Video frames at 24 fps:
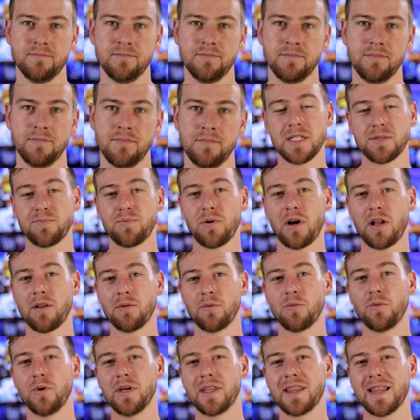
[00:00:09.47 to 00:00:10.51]
Now the biggest
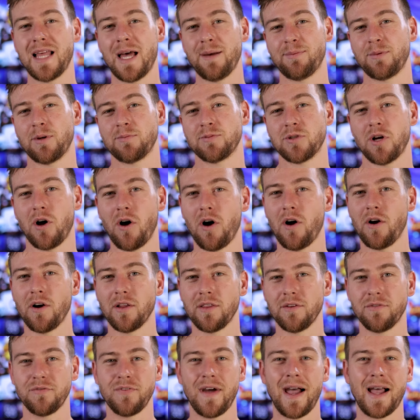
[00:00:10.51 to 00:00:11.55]
problem with laptops
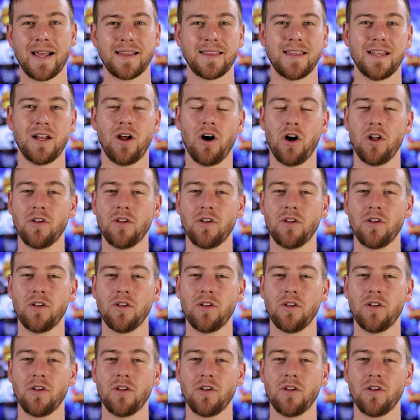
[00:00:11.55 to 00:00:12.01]
are the fact that